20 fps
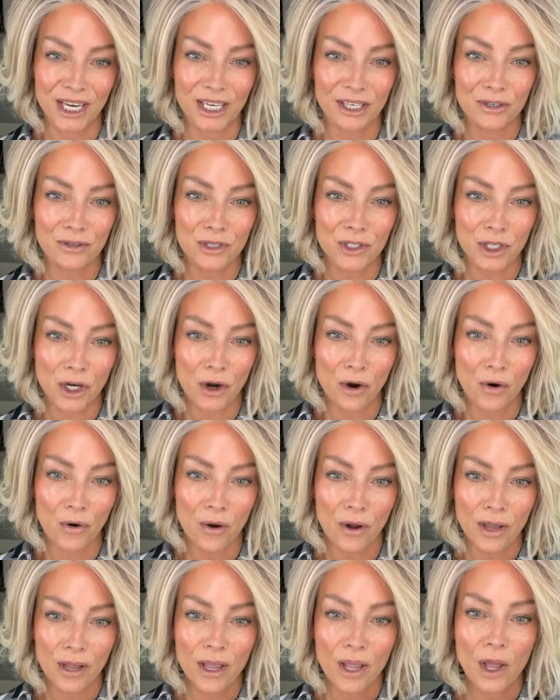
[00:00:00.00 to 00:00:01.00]
Can you
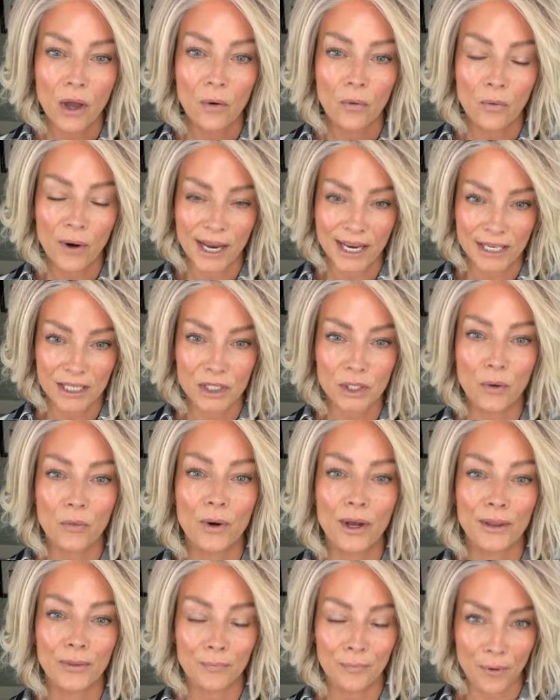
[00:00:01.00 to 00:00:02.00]
show wigs
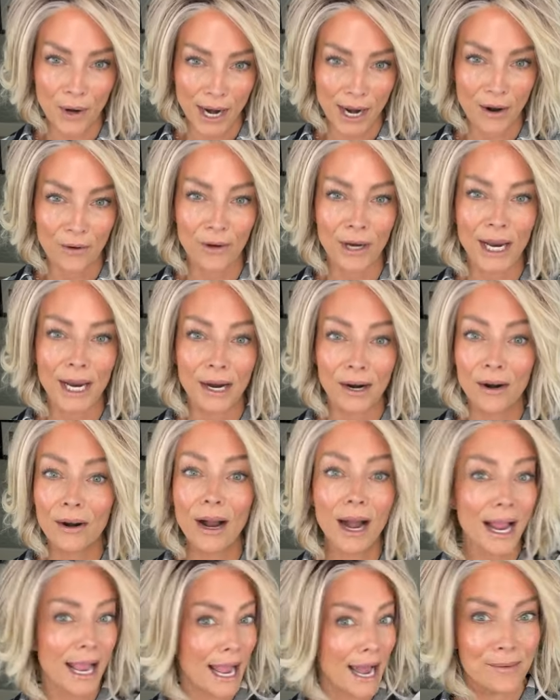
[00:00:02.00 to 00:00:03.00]
with brown
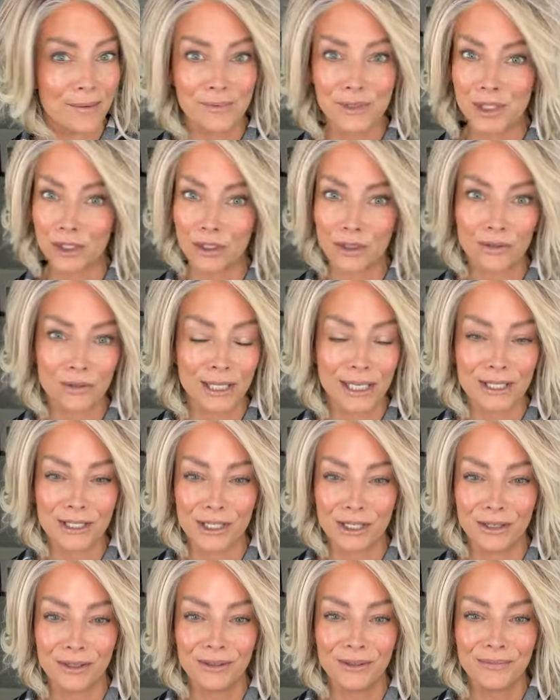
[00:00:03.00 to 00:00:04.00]
hair. absolutely
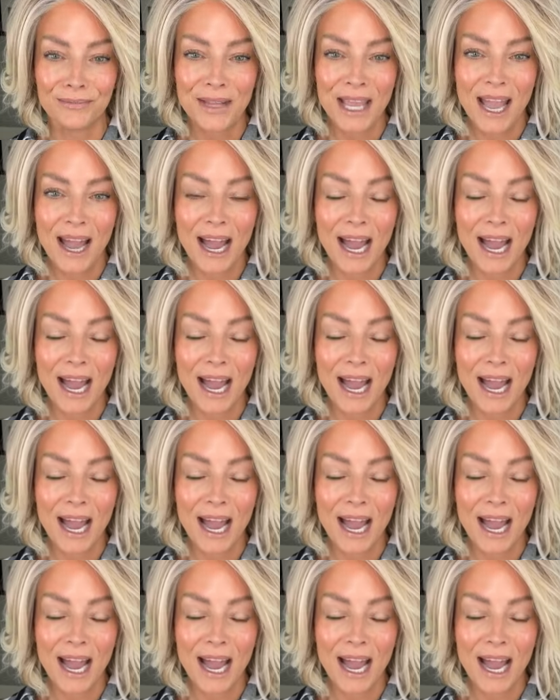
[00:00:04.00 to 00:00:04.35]
do.